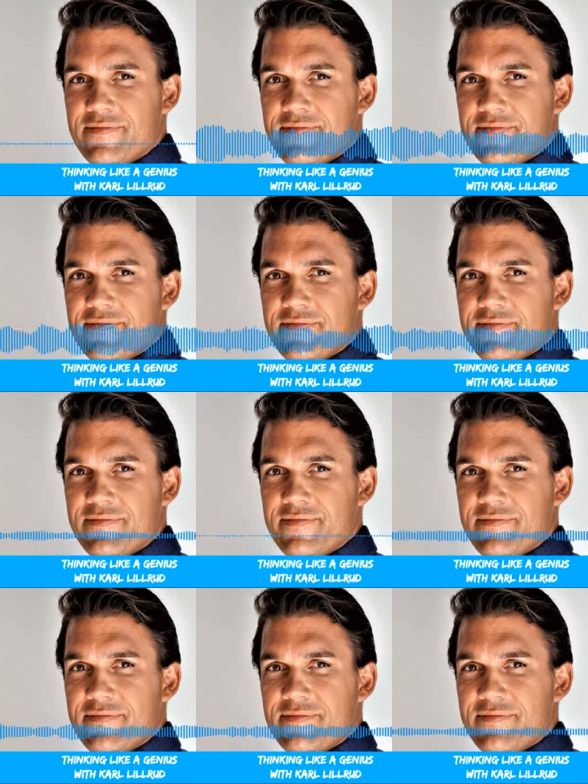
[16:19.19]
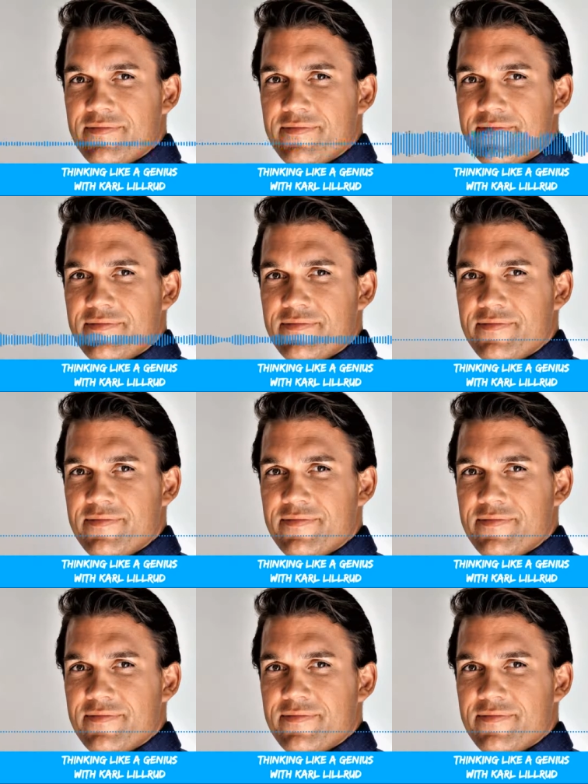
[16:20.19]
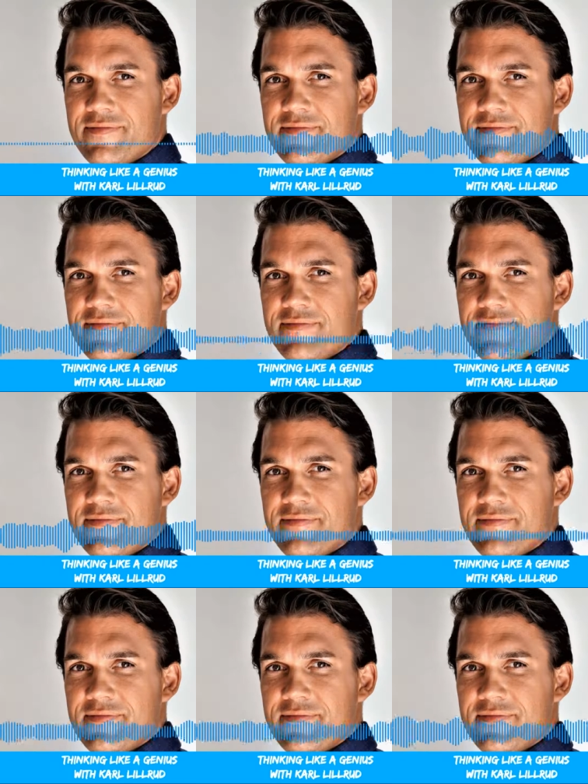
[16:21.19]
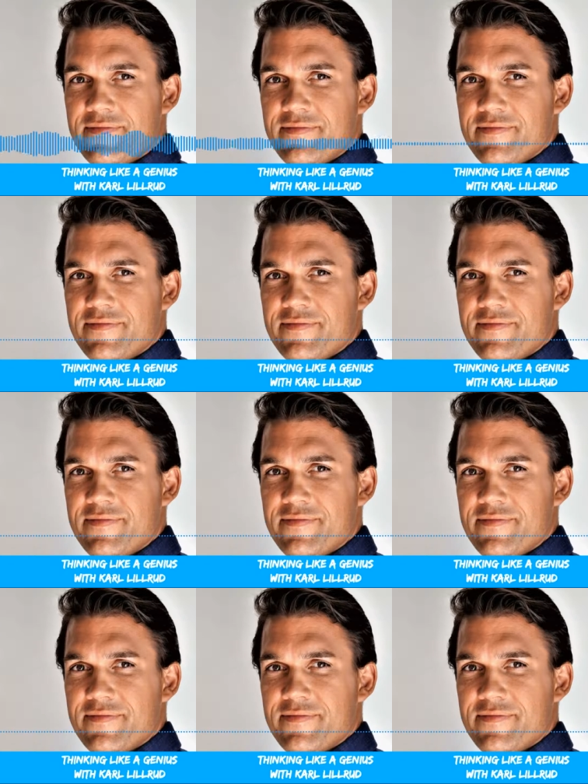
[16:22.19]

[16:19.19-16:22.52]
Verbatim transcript: that are entrepreneurs and you know that i'm uh,